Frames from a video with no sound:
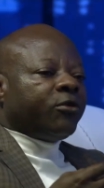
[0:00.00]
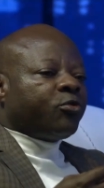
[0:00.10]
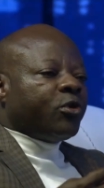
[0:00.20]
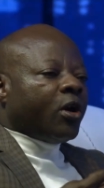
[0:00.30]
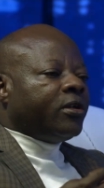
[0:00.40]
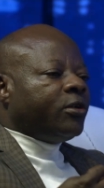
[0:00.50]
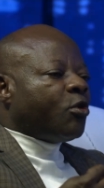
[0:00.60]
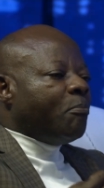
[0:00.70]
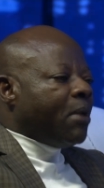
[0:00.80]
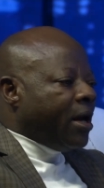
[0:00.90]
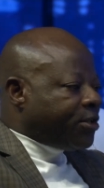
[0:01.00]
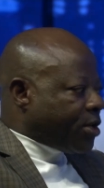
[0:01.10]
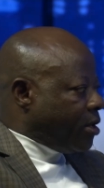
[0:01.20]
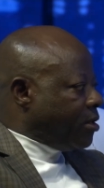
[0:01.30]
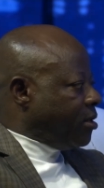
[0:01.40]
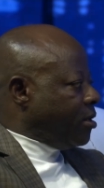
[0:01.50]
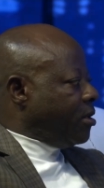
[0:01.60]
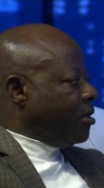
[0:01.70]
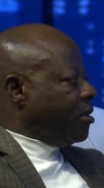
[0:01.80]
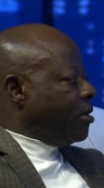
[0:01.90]
things we don't need to mention
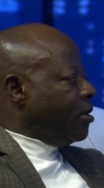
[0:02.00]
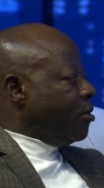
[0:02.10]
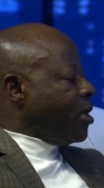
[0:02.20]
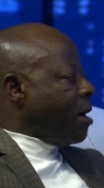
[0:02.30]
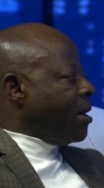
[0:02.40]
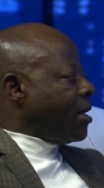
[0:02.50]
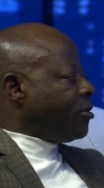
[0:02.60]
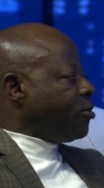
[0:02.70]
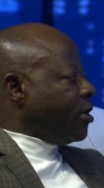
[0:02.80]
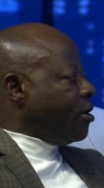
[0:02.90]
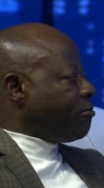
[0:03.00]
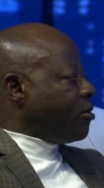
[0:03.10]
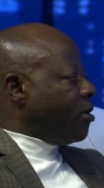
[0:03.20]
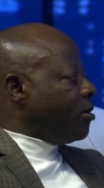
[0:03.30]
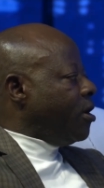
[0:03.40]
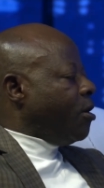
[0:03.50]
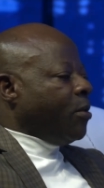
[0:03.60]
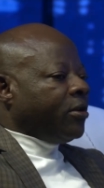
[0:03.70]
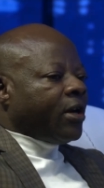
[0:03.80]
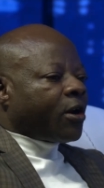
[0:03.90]
okay. with our mother children of God.
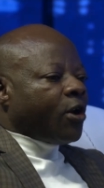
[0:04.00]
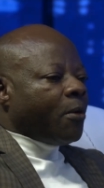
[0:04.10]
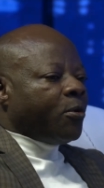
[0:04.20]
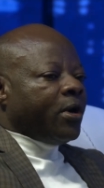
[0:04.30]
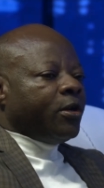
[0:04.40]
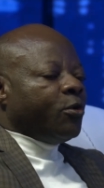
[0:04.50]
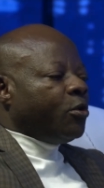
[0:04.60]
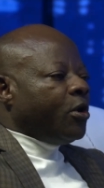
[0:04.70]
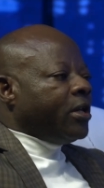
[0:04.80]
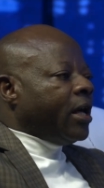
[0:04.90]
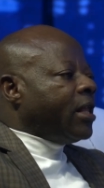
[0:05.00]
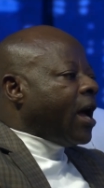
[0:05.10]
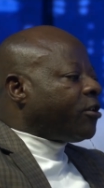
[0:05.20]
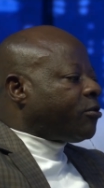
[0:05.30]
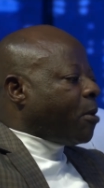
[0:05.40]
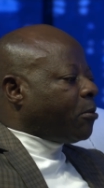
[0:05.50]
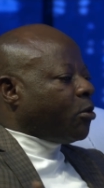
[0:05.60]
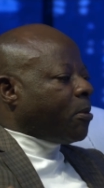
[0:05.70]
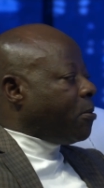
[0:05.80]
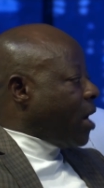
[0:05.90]
When you say clubbing, what do you do? They dance pop,
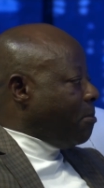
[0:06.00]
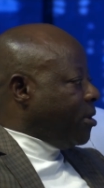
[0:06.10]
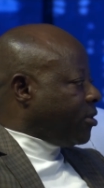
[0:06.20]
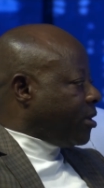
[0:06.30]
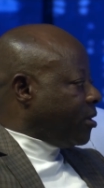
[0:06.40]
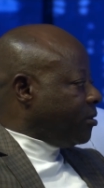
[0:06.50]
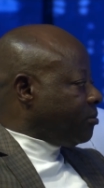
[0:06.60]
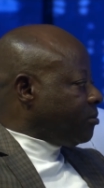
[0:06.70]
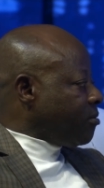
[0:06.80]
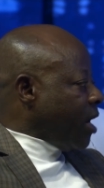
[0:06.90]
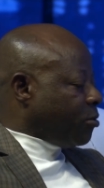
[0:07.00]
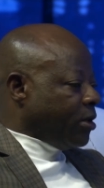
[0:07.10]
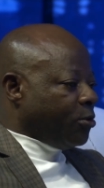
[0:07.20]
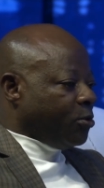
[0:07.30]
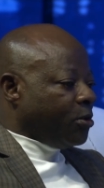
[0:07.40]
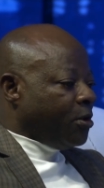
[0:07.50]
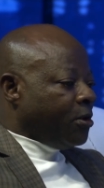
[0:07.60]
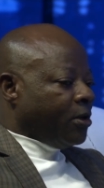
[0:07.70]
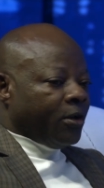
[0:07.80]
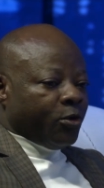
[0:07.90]
to popular music. Okay. That's what they do.
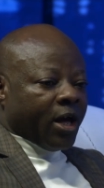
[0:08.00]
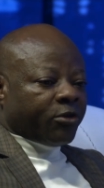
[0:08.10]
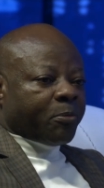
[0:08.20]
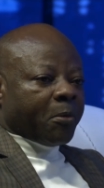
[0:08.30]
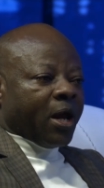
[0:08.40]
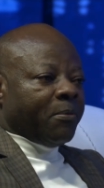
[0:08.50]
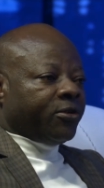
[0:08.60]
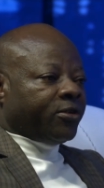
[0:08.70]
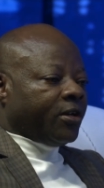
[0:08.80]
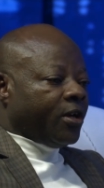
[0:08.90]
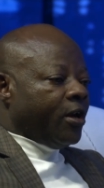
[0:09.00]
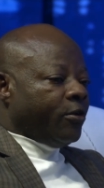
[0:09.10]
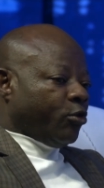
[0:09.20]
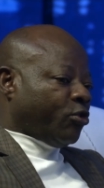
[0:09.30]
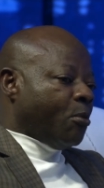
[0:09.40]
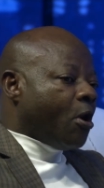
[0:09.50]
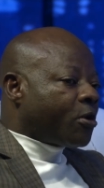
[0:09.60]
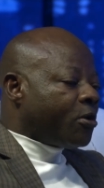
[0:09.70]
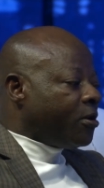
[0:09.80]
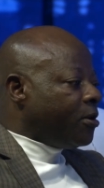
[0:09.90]
They, you dance to popular music, you
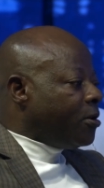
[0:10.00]
smoke,